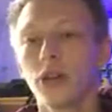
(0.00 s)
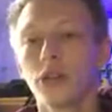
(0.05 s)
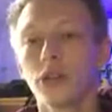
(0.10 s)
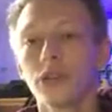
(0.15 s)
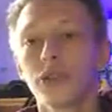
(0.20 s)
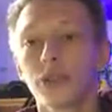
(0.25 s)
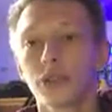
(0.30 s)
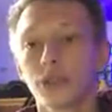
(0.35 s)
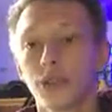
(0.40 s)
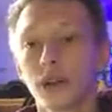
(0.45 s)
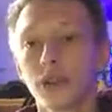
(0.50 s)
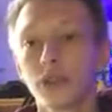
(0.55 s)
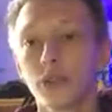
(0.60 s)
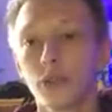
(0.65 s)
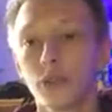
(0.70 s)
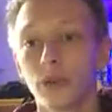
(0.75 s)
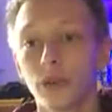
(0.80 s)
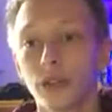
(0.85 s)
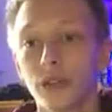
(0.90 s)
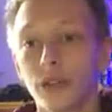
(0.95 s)
Using
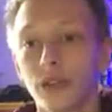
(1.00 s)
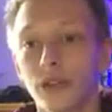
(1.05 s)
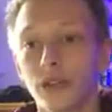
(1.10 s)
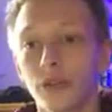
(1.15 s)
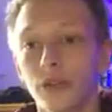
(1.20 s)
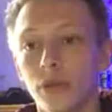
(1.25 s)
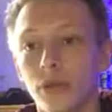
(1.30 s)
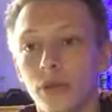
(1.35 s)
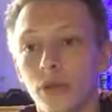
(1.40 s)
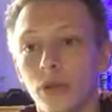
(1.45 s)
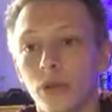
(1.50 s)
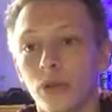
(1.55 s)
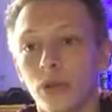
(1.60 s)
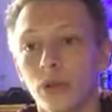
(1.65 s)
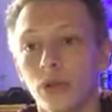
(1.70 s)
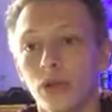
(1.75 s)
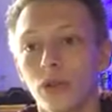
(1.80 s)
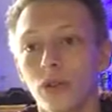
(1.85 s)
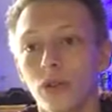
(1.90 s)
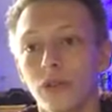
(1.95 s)
less words
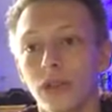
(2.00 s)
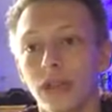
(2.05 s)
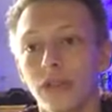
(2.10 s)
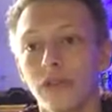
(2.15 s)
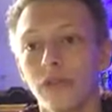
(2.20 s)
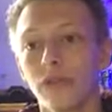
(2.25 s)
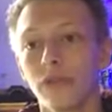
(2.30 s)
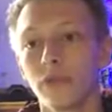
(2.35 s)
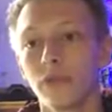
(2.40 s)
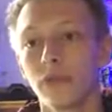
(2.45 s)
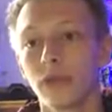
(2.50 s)
will leave